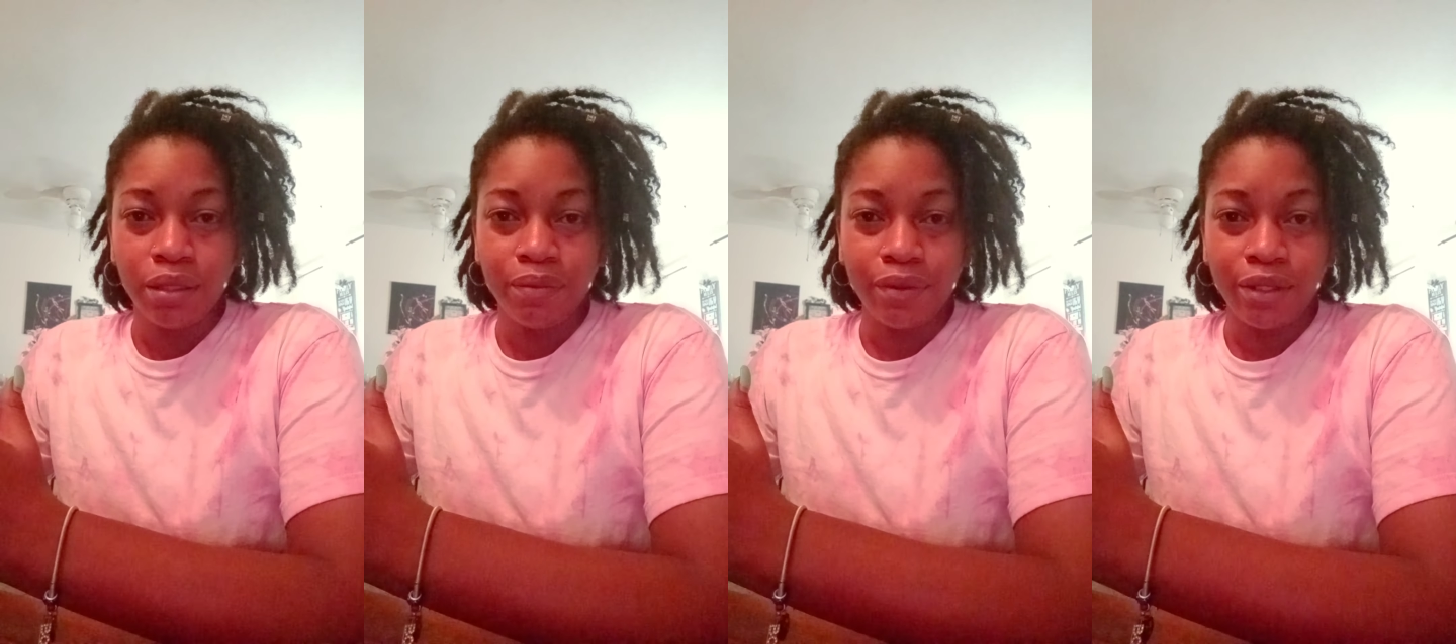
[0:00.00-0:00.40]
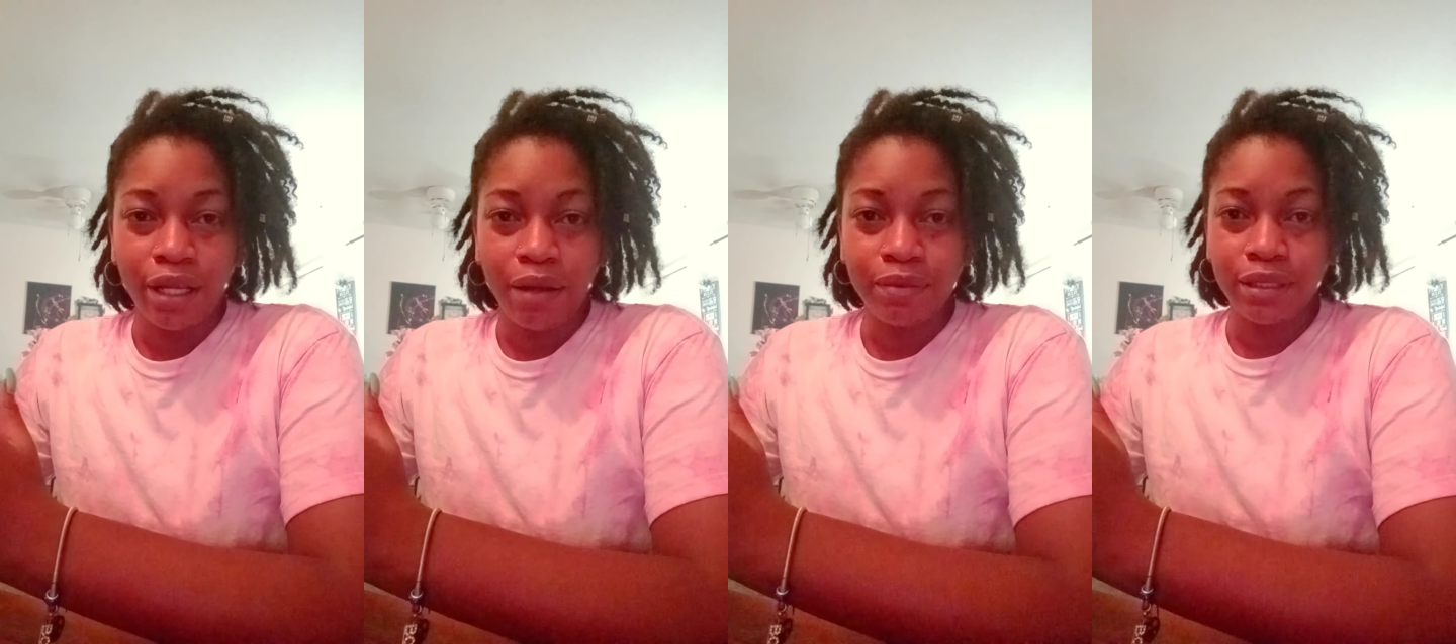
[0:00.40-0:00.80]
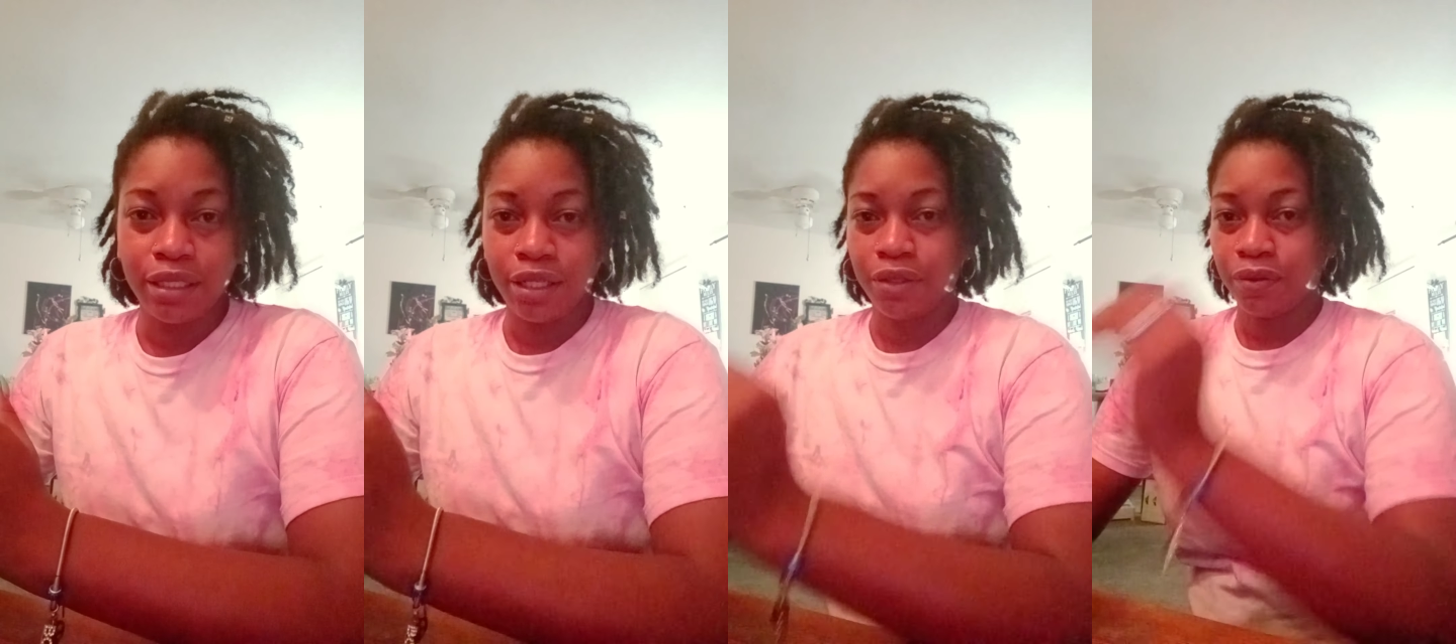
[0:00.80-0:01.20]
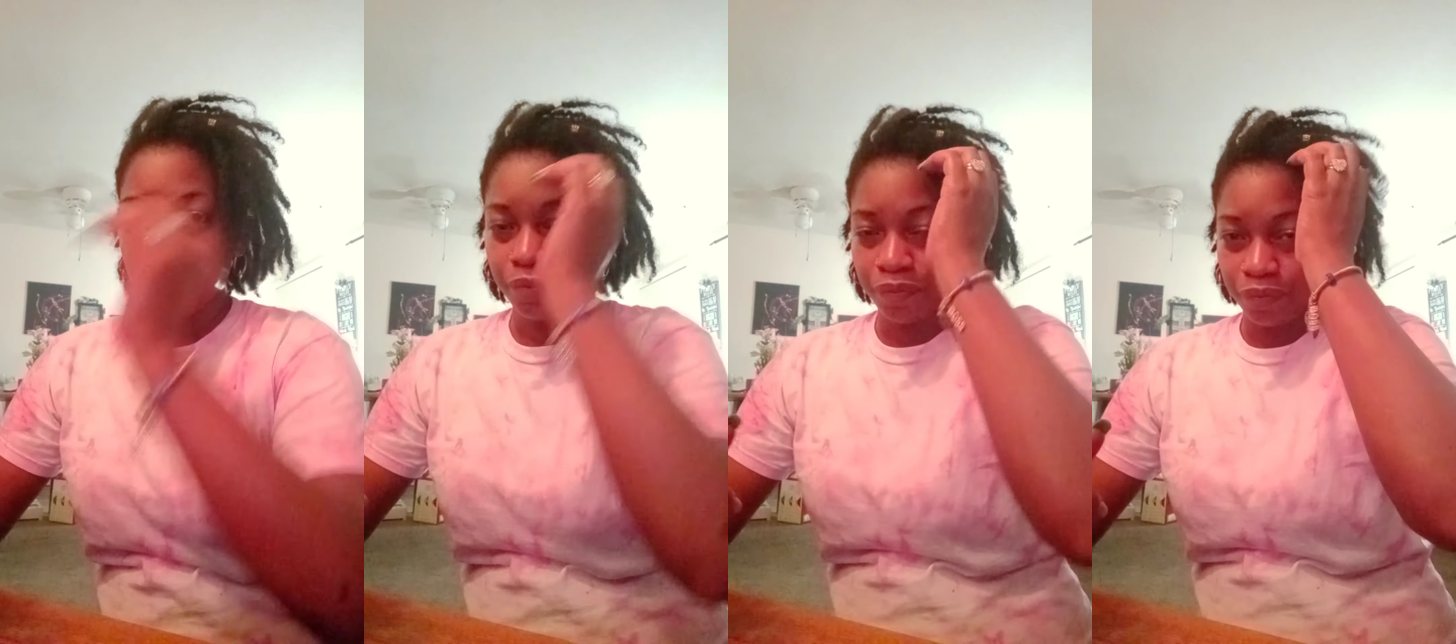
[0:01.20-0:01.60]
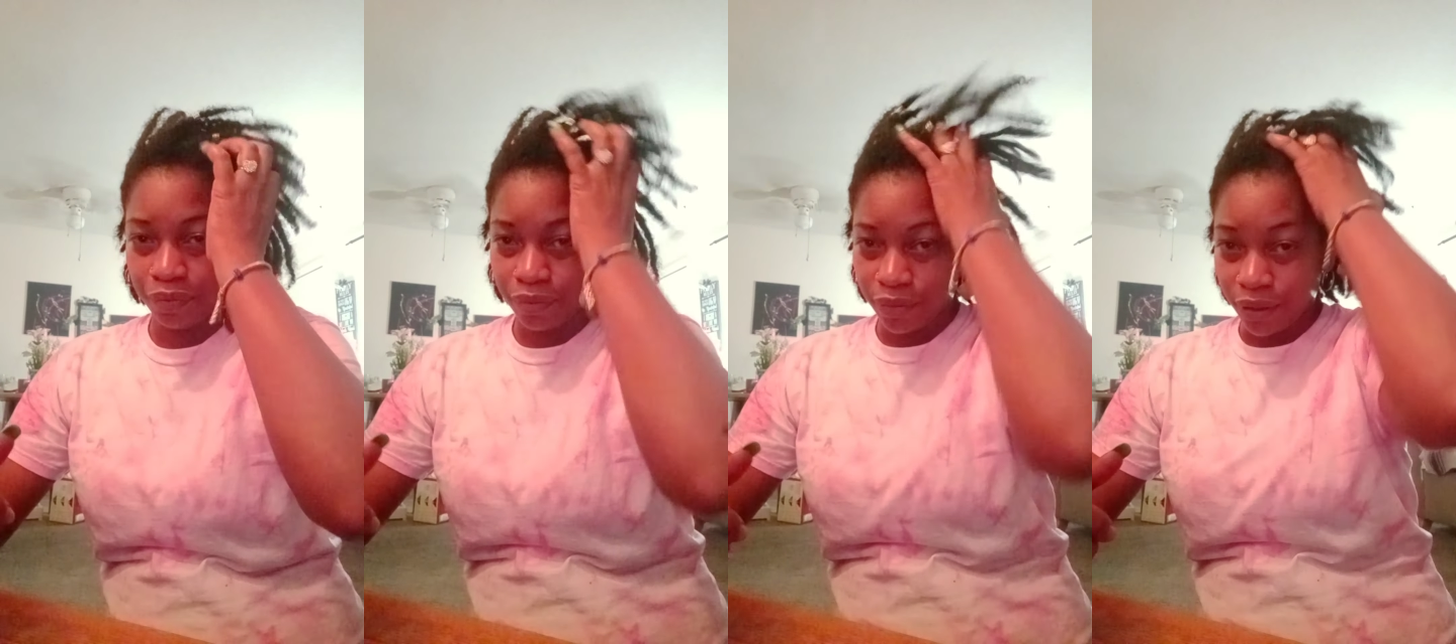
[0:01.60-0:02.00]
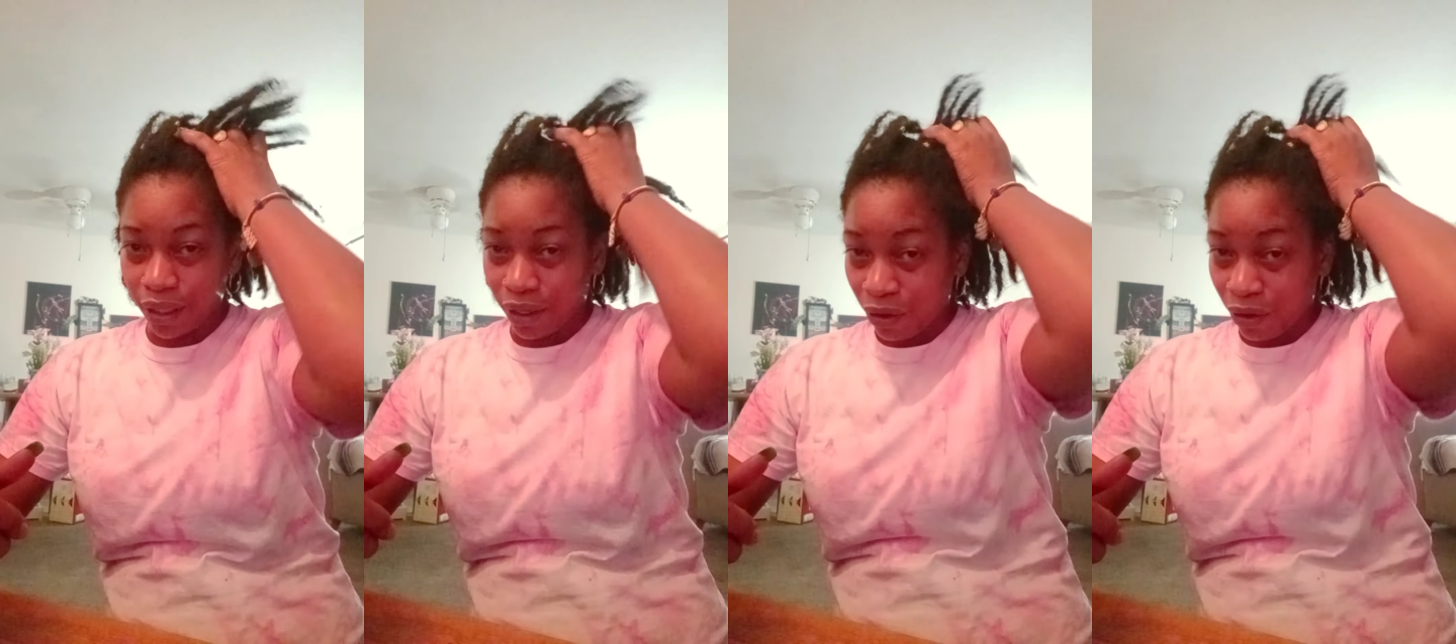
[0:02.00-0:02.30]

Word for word: welcome to you. And